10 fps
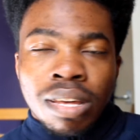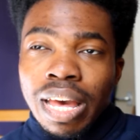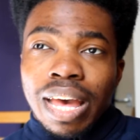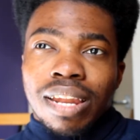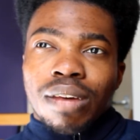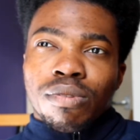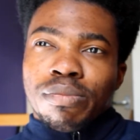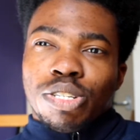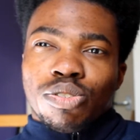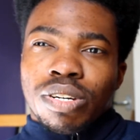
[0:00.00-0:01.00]
and I want to
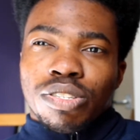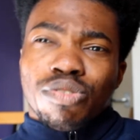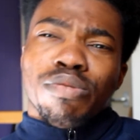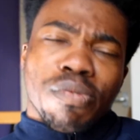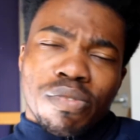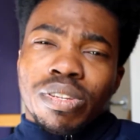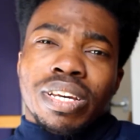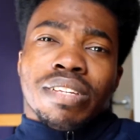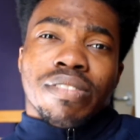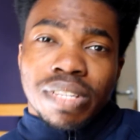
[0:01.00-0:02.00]
make sure I do it before the
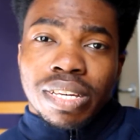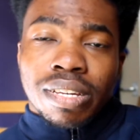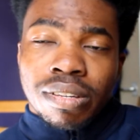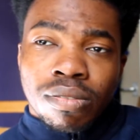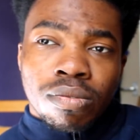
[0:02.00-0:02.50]
end of the year.